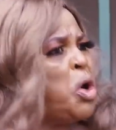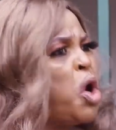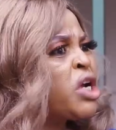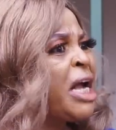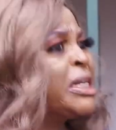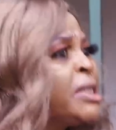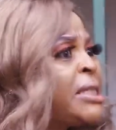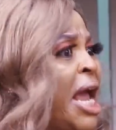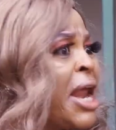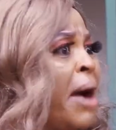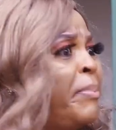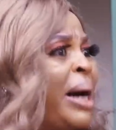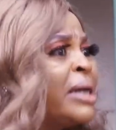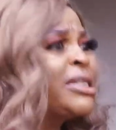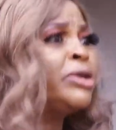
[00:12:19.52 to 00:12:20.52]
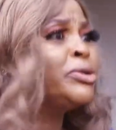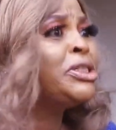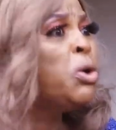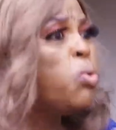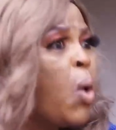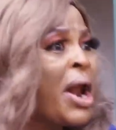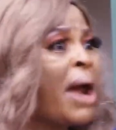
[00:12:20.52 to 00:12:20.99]
You're not concerned
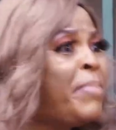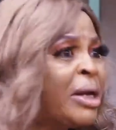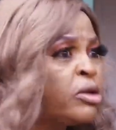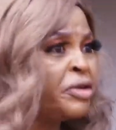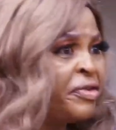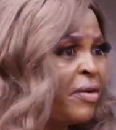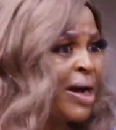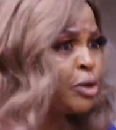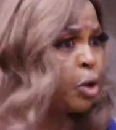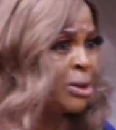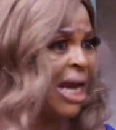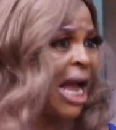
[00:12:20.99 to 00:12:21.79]
about the whereabouts of our